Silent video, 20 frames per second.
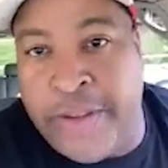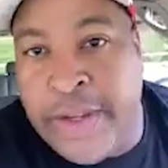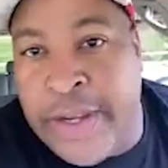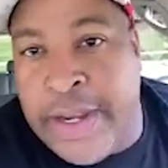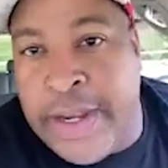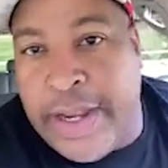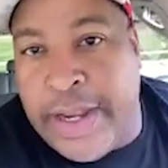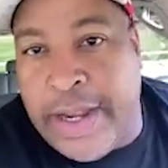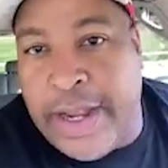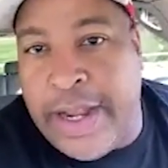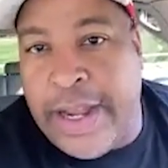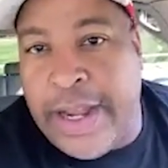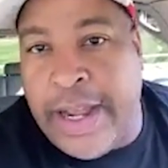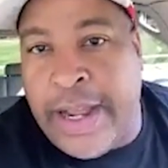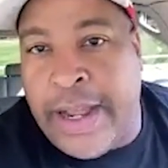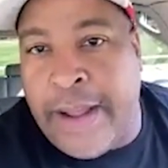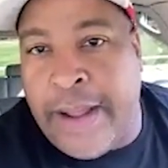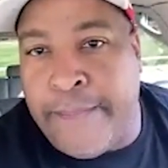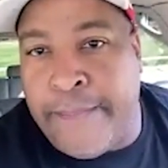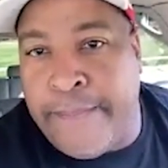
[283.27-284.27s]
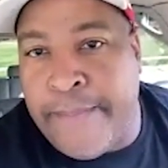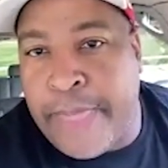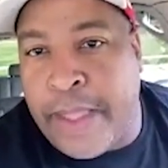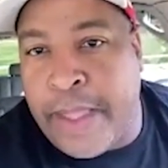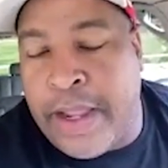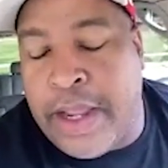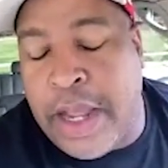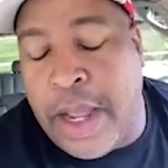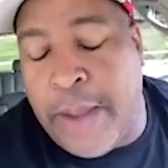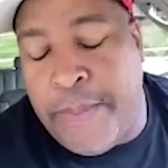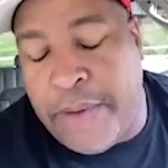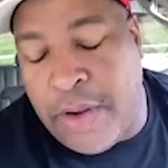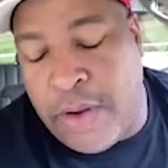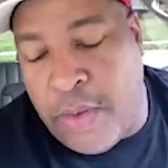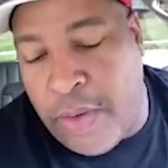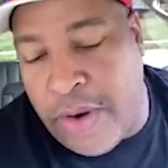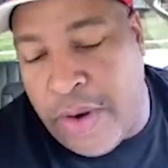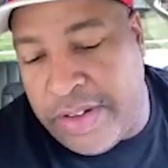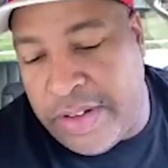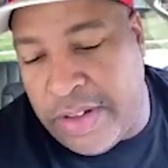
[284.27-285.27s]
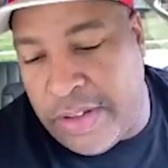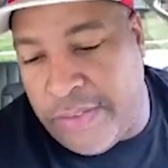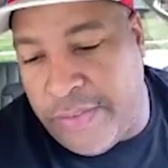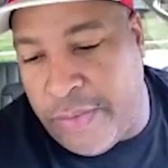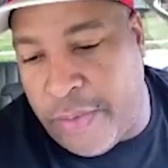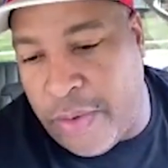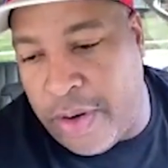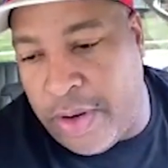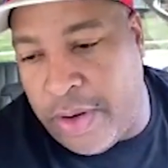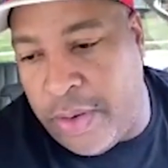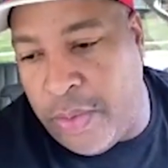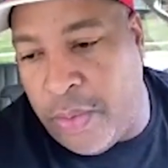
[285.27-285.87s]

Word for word: A uh, couple of questions for you.